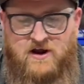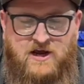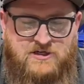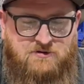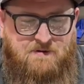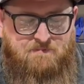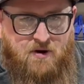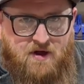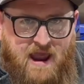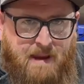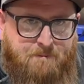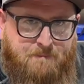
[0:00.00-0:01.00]
So we put
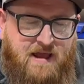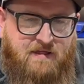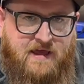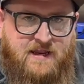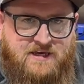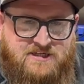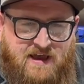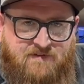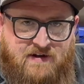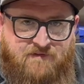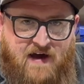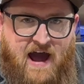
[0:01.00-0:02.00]
a billet
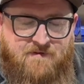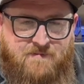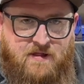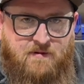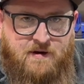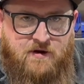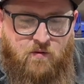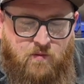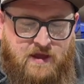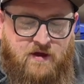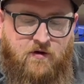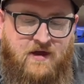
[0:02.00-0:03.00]
75 millimeter
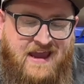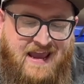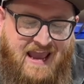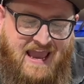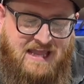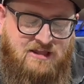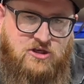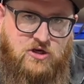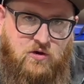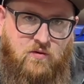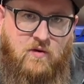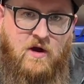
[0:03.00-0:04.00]
wheel
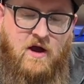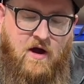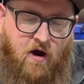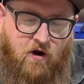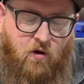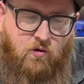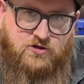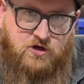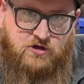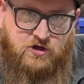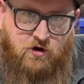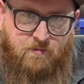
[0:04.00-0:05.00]
into our Ultra
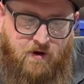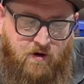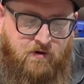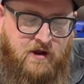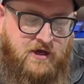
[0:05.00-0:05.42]
turbo.